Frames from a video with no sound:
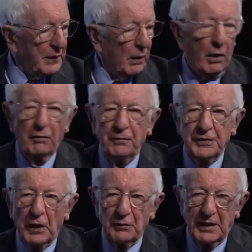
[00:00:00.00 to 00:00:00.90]
often
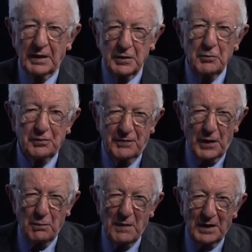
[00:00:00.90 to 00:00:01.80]
don't get used
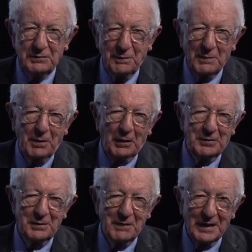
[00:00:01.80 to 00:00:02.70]
very much by
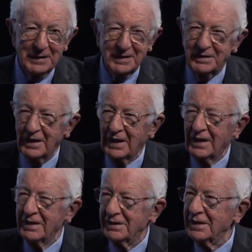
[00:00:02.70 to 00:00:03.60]
policymakers
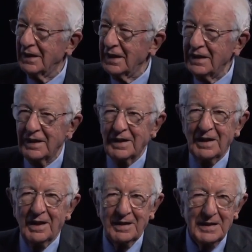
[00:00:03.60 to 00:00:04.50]
is that they
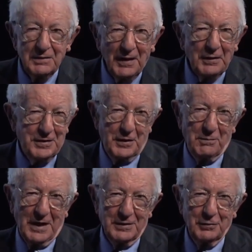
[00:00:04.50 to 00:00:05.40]
leave out so
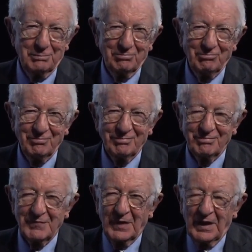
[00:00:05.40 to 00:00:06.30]
much.
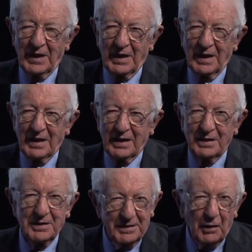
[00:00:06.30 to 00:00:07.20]

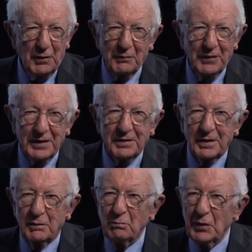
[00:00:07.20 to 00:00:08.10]
And so this
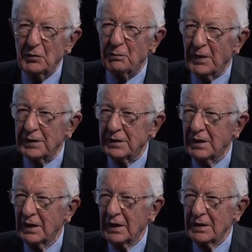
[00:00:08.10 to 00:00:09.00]
is a movement
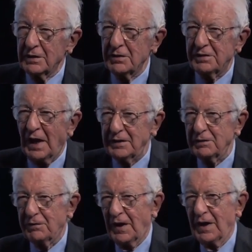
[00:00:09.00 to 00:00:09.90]
to
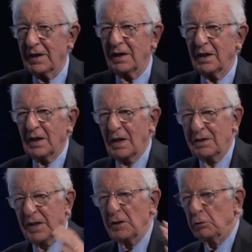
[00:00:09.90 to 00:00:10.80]
satisfy a
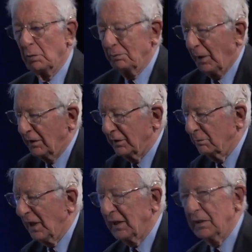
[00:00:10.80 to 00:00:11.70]
sensible
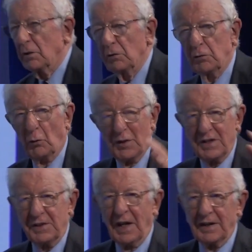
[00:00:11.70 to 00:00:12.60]
policymaker who's always
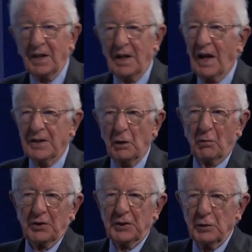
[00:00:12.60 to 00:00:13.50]
said, I don't
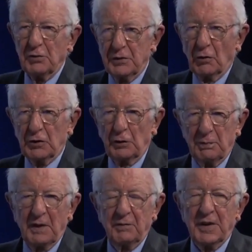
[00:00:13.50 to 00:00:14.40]
want to use your
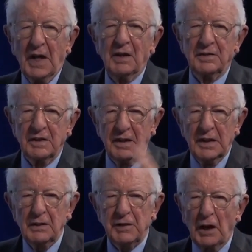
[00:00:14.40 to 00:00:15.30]
cost-benefit analysis, it
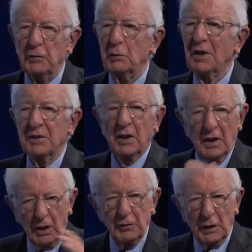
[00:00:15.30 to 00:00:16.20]
leaves out too much.
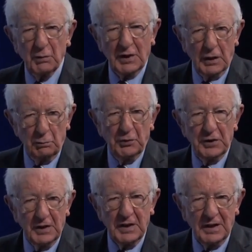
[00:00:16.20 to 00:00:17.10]
Okay, we're going to put
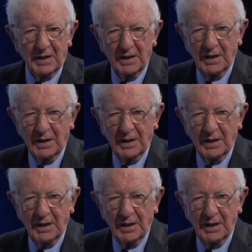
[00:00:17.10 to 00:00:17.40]
it in.